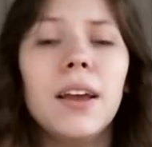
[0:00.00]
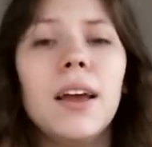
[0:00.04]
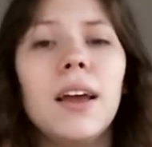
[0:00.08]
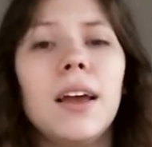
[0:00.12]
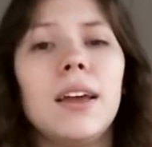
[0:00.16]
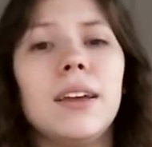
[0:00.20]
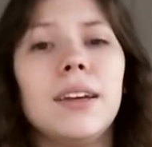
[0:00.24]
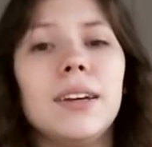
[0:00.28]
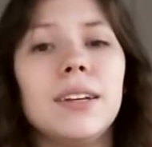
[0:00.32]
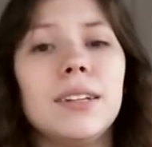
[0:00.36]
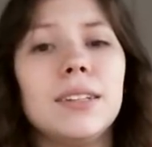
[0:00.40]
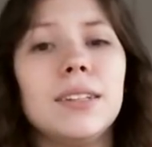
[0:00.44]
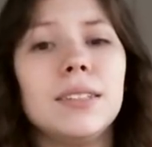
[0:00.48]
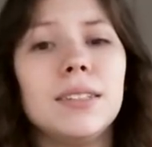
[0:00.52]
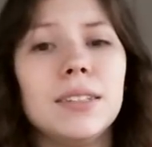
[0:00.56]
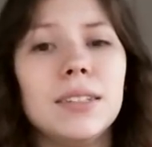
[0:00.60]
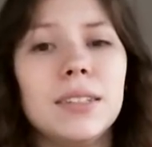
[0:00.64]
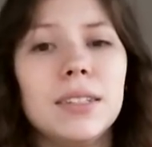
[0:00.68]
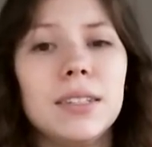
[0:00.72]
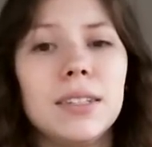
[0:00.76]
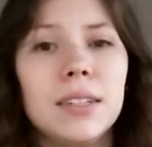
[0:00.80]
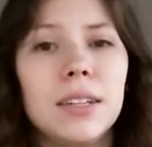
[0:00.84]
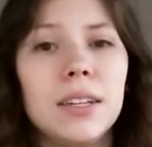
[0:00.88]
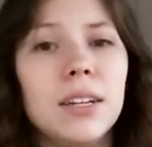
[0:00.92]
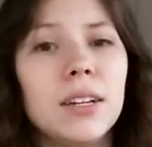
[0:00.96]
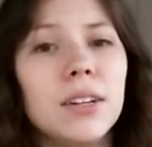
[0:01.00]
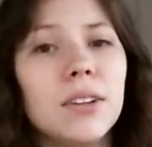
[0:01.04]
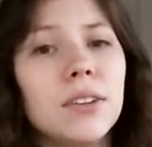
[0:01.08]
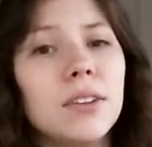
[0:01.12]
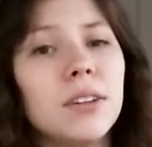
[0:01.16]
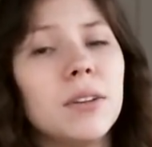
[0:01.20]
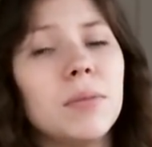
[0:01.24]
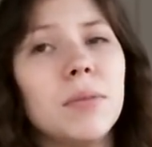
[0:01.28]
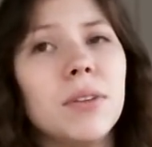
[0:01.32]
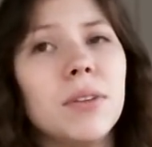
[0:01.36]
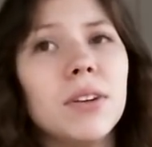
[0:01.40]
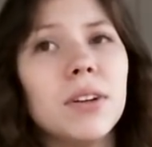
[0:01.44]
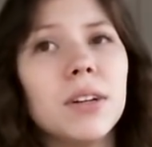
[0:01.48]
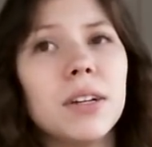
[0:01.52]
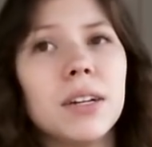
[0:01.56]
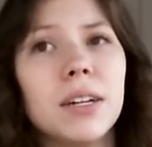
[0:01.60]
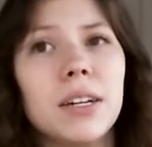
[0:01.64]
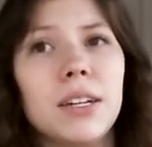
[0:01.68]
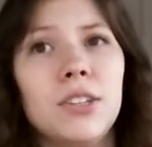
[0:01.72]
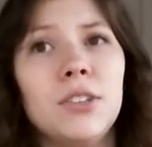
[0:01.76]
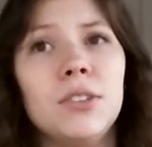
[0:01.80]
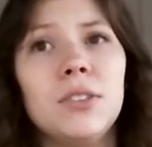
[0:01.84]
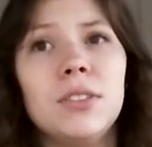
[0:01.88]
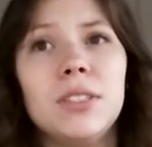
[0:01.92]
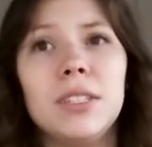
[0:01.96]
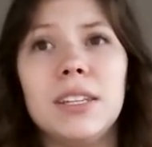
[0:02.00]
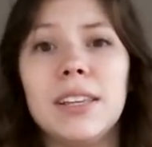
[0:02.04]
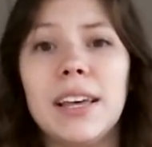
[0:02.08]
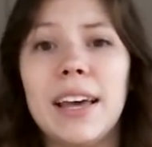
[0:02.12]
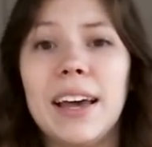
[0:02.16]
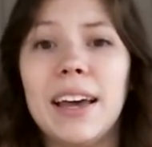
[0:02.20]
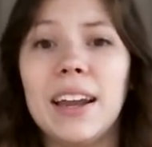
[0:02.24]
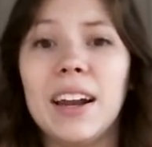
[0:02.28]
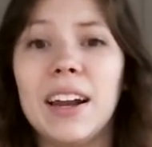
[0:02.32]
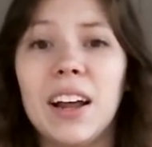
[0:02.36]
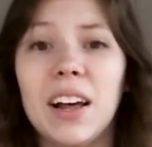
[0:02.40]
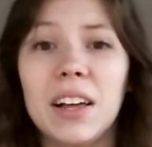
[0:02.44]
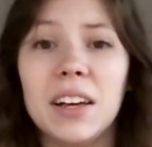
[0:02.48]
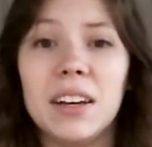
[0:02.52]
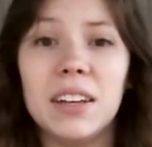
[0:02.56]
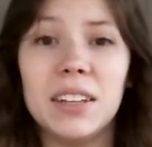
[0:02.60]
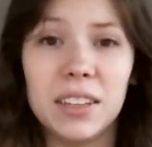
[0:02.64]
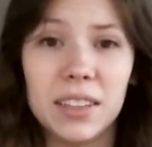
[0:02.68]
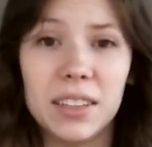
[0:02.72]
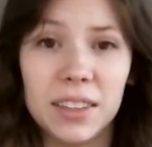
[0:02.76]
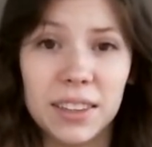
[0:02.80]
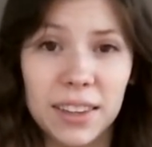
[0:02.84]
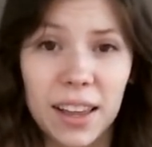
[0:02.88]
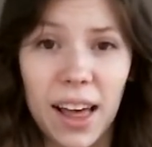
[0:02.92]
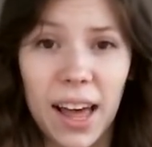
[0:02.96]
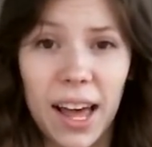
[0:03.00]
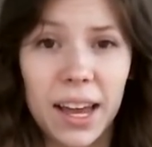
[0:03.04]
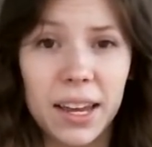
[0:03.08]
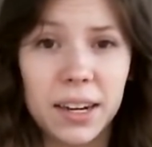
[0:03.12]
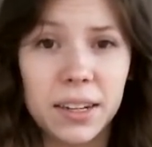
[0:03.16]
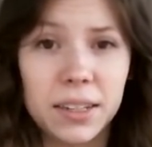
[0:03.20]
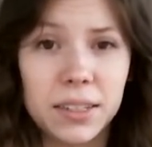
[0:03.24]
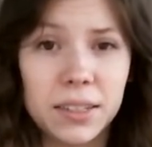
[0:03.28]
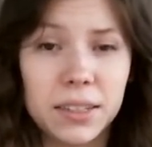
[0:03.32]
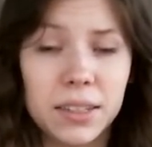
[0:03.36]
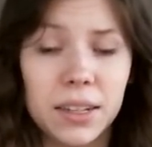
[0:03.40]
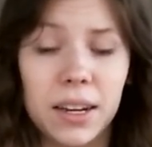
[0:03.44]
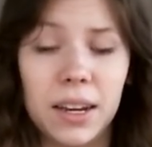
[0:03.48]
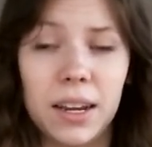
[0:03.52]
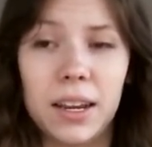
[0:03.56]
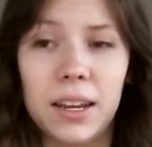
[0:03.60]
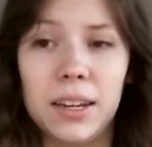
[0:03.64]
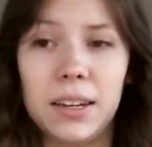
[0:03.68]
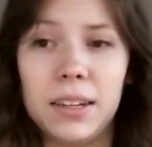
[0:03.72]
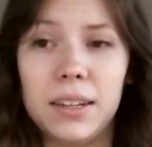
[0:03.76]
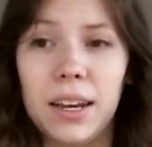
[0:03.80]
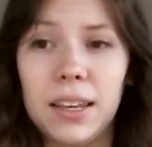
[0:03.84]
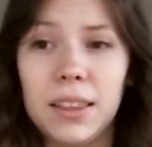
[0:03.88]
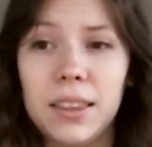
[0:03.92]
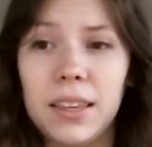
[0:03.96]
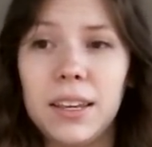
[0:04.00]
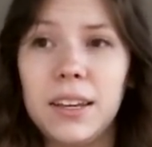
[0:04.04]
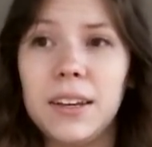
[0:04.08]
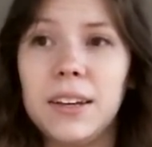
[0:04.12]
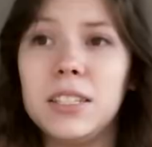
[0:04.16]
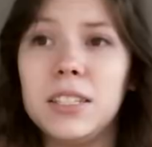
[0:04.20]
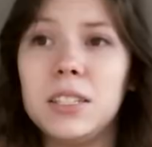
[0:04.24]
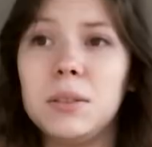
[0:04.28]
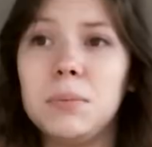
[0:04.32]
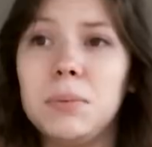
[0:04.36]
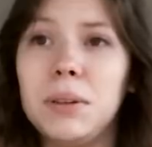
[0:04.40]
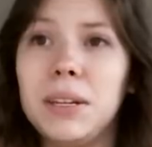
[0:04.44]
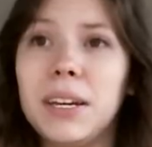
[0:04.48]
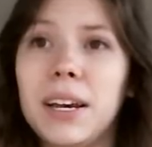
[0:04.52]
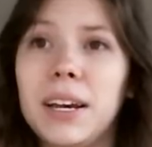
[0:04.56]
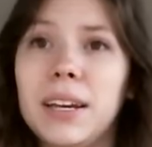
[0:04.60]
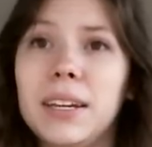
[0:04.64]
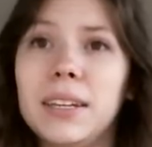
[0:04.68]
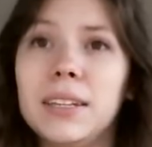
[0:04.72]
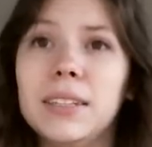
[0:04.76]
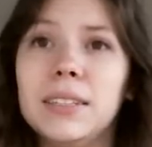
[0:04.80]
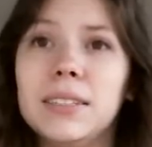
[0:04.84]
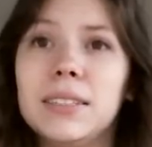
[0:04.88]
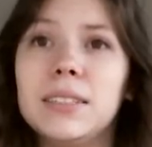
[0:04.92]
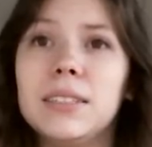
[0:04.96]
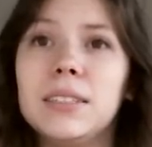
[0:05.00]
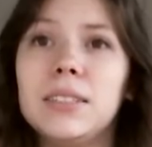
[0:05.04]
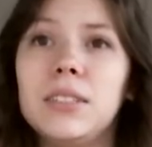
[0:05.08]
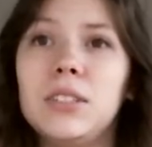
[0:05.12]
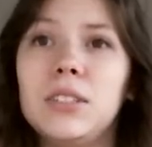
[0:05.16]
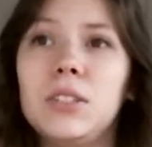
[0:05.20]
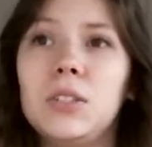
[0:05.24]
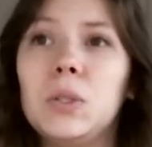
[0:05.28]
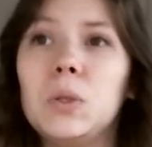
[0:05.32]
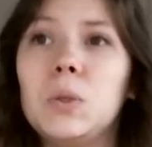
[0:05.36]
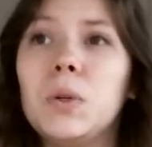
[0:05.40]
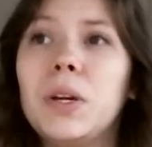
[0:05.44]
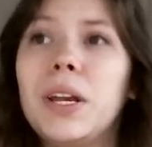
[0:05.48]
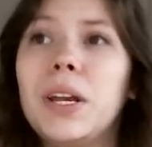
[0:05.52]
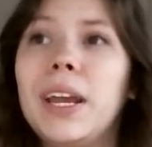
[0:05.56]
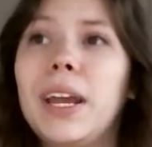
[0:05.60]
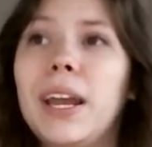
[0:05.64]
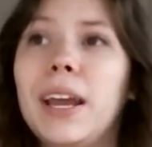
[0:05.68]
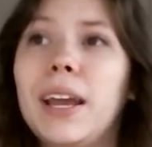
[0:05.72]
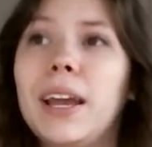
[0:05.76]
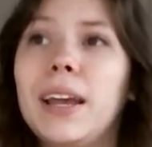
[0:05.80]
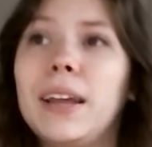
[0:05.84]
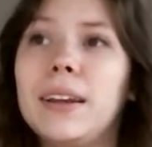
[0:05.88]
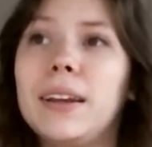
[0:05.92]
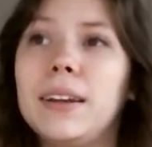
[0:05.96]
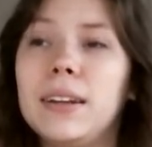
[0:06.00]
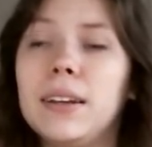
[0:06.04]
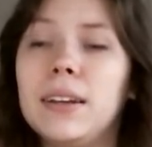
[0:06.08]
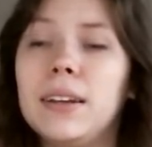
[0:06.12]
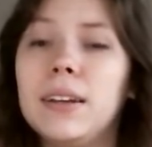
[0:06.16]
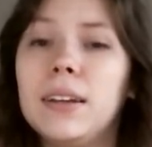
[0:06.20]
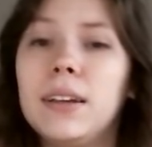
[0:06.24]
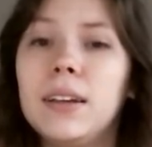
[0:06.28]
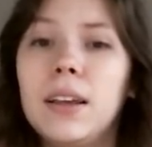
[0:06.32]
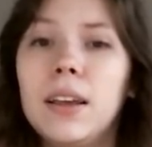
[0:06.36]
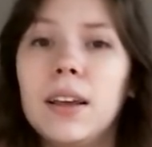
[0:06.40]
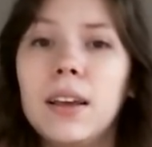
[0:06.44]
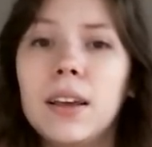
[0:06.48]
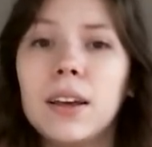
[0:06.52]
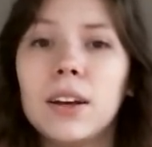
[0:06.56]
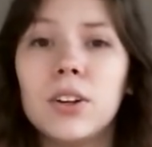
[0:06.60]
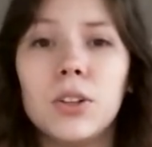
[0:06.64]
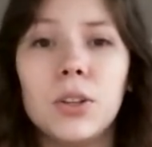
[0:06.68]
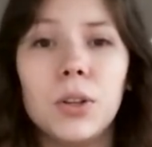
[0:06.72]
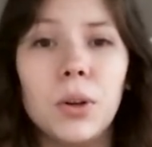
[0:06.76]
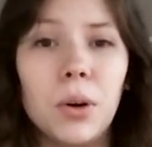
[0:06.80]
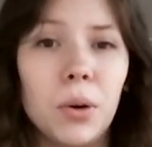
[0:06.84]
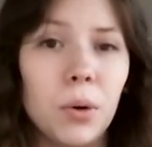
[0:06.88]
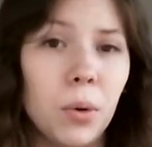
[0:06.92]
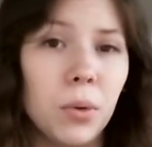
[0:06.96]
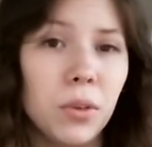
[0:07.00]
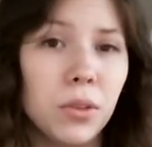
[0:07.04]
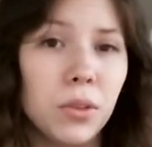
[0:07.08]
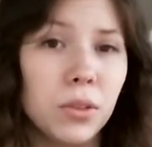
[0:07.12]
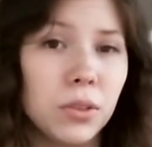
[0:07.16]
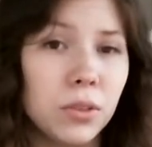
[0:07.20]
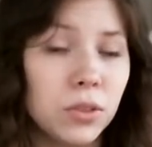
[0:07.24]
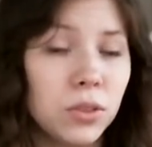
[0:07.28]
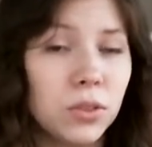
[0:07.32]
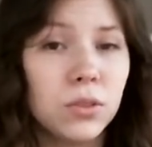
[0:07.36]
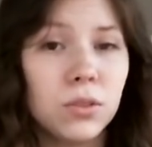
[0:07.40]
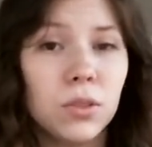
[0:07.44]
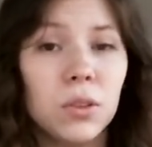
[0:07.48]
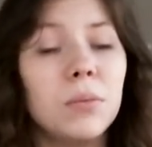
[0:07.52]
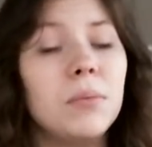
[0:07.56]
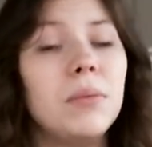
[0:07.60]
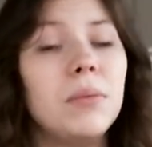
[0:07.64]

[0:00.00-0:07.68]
And here in America, you see that a lot. And I think it's because you can clothe so